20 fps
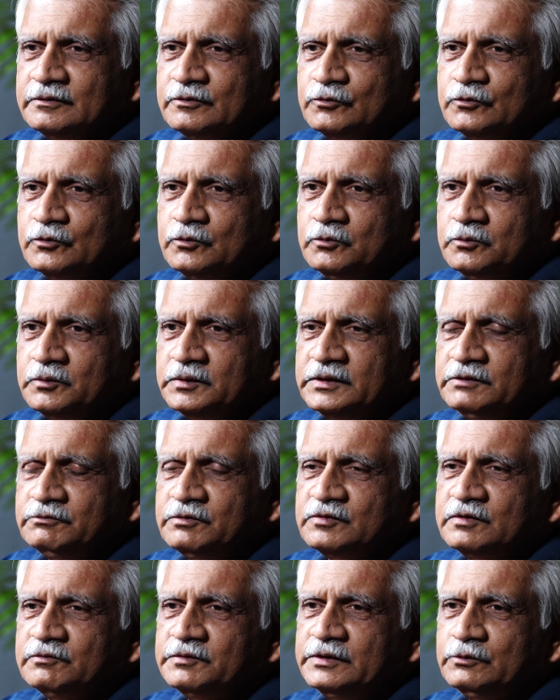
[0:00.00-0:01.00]
So, it
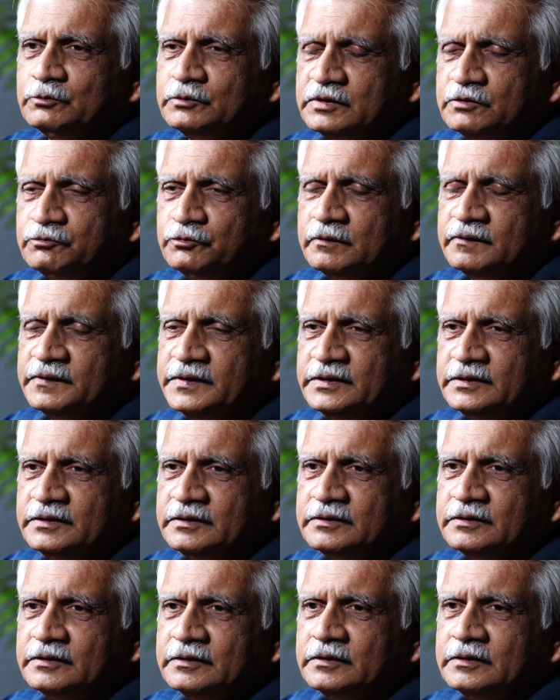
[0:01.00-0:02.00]
was a very wonderful thing.
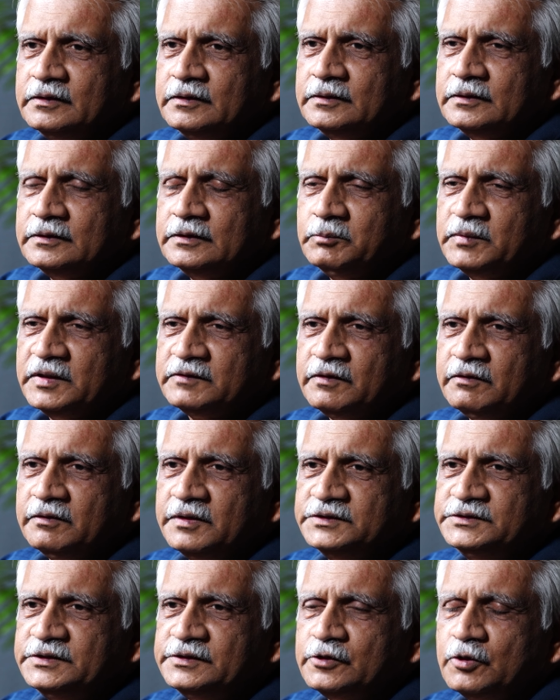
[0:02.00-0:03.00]
The
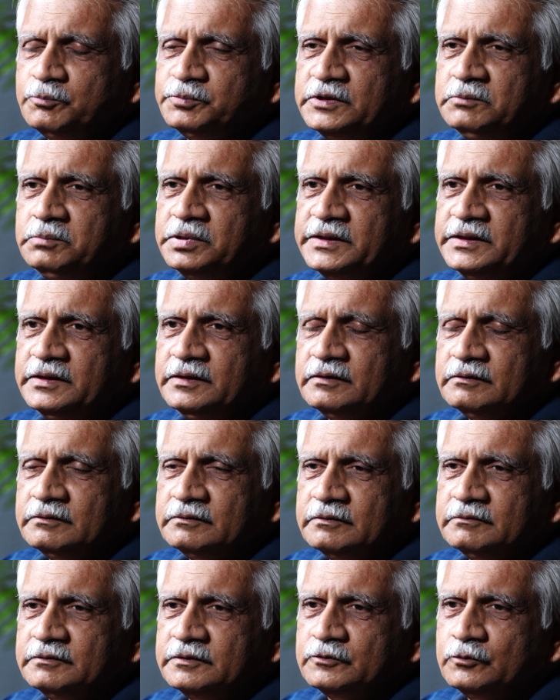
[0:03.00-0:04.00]
methodology adopted by
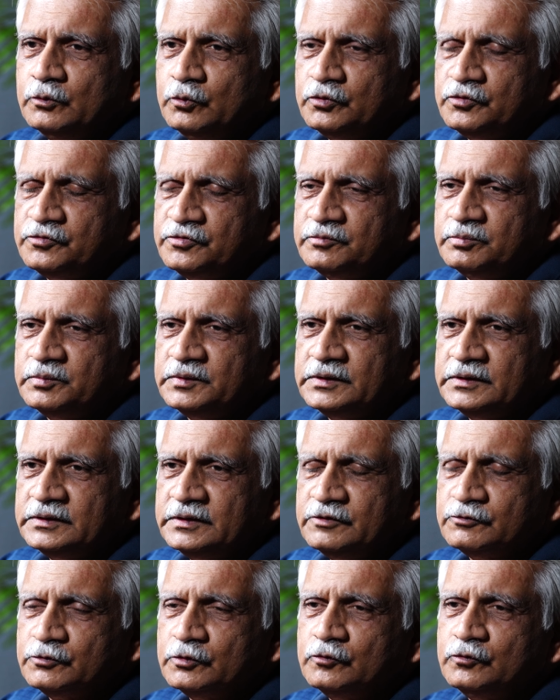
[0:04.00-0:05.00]
the course
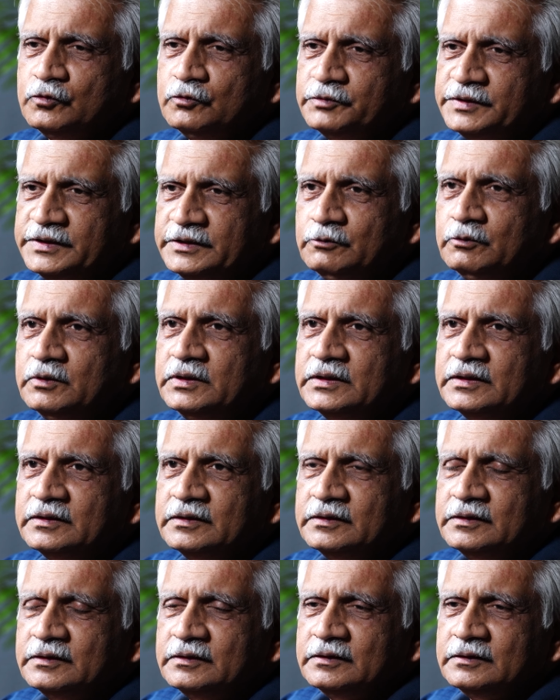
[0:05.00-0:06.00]
is also very good.
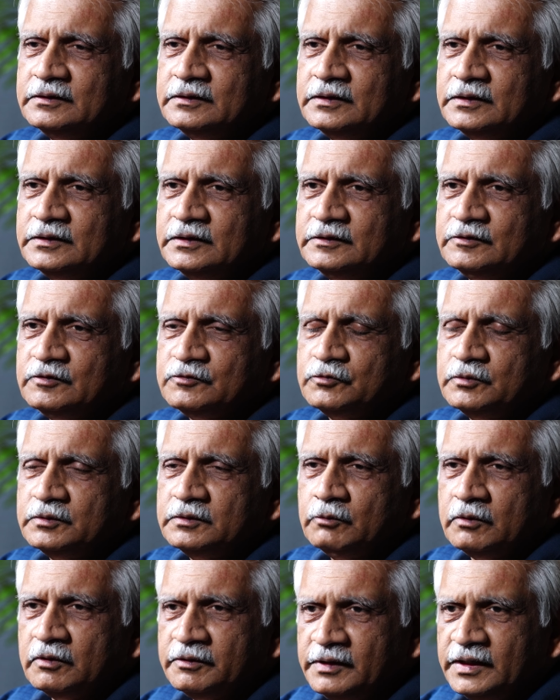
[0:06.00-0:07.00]
It is
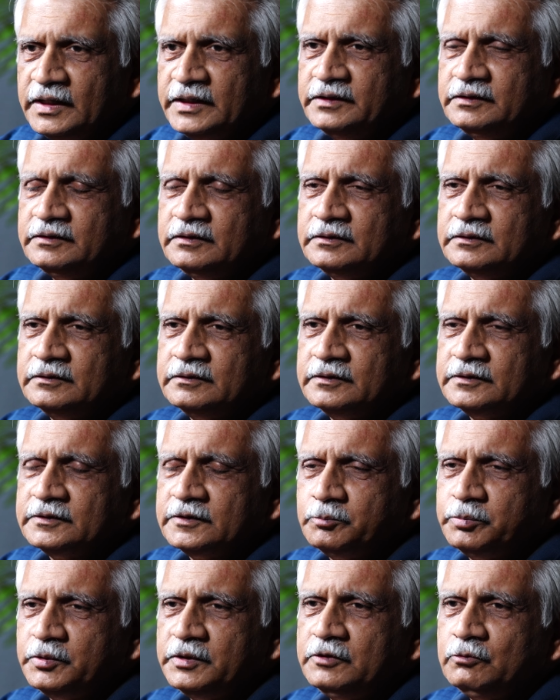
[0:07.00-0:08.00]
online
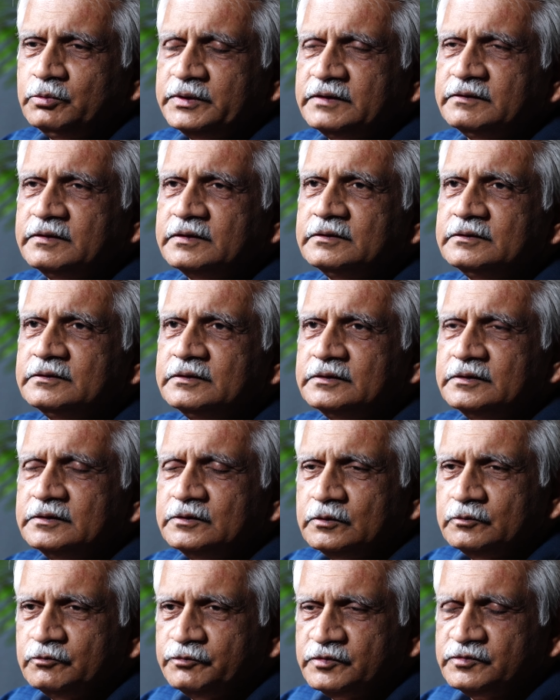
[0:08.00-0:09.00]
coupled with a
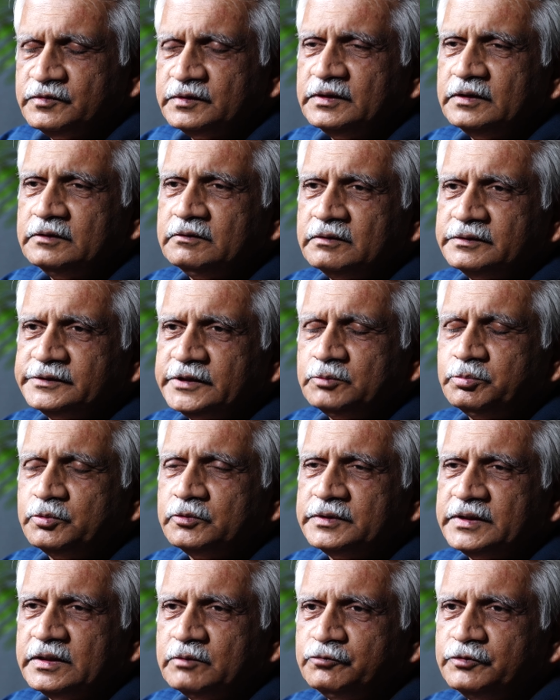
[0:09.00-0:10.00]
physical contact
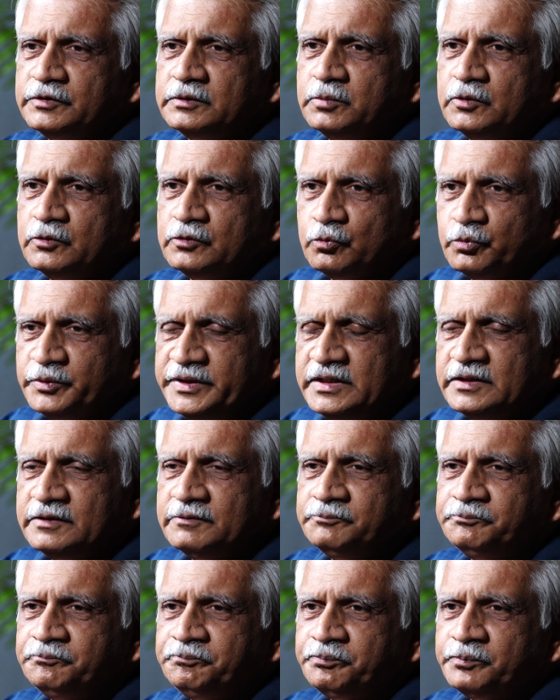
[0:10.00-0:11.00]
program for about a week
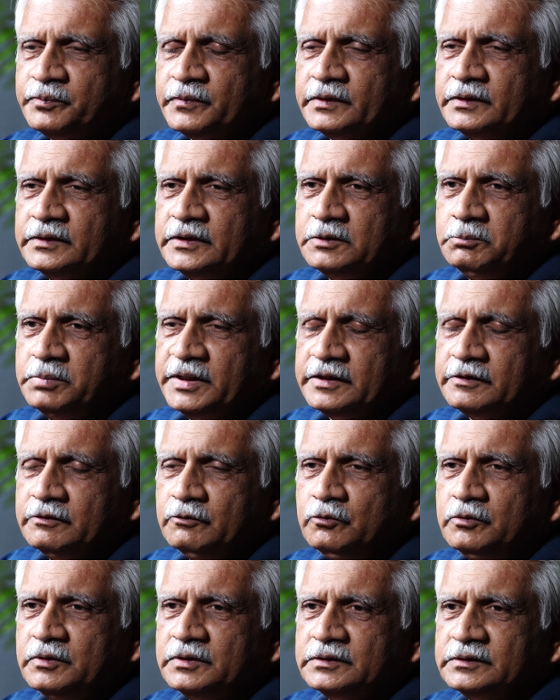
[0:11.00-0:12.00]
at Bangalore